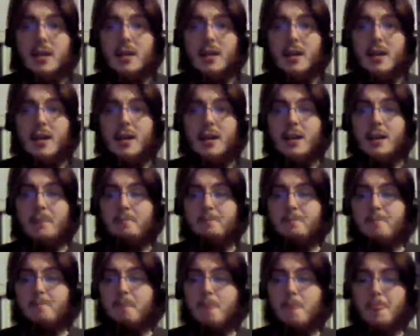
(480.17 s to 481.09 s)

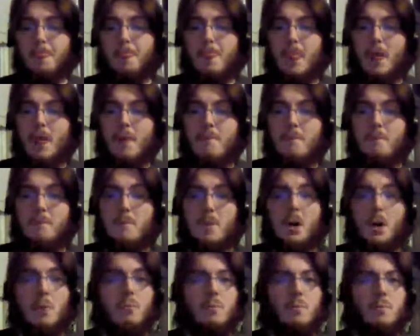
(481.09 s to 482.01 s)

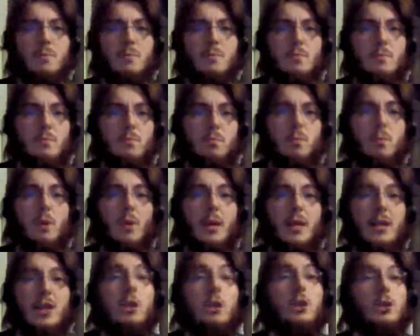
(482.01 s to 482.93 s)
but
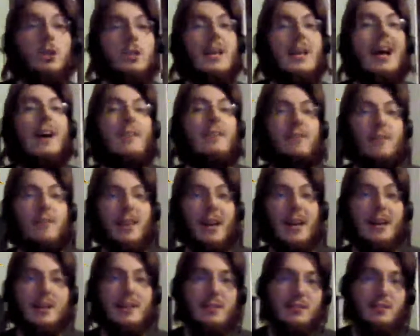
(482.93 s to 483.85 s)
we could have
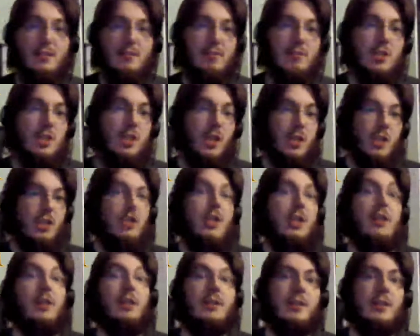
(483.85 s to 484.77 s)
that
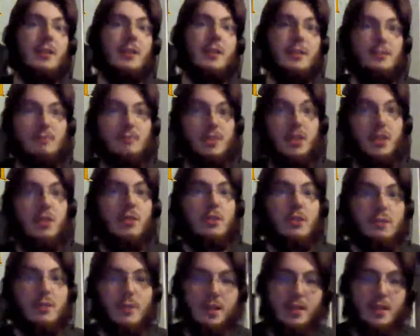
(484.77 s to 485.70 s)
touching the
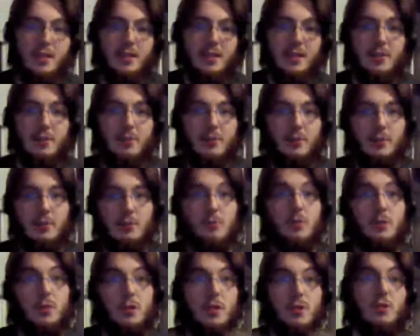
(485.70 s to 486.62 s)
universe that we
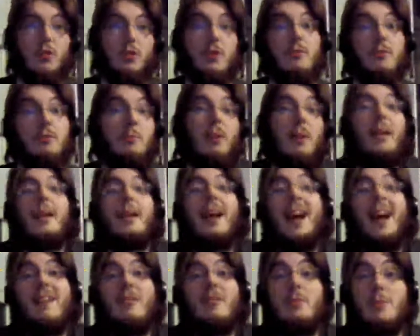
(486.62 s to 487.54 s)
would enjoy from playing
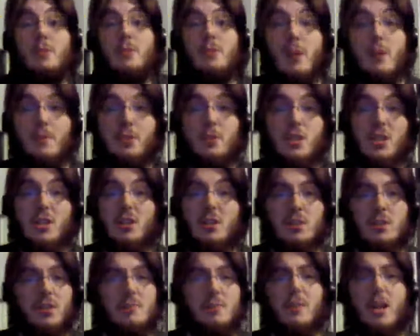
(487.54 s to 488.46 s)
a Harry Potter RPG and
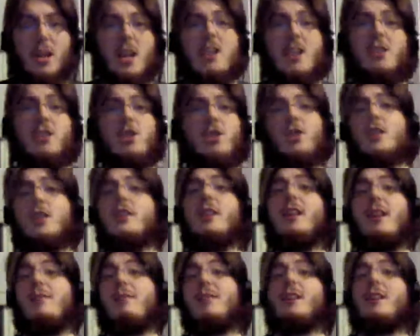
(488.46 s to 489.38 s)
not some
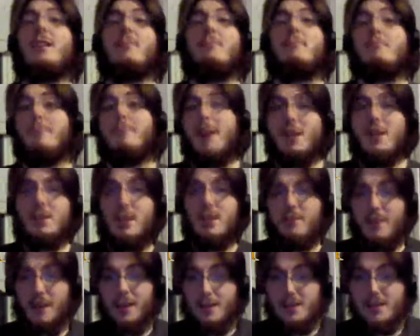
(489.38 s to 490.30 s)
generic magic
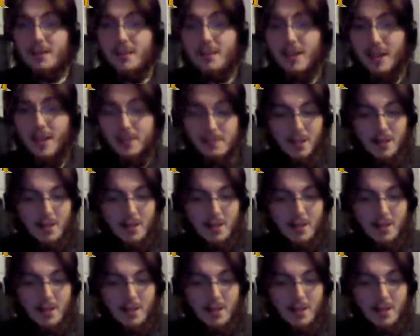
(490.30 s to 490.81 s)
fantasy game.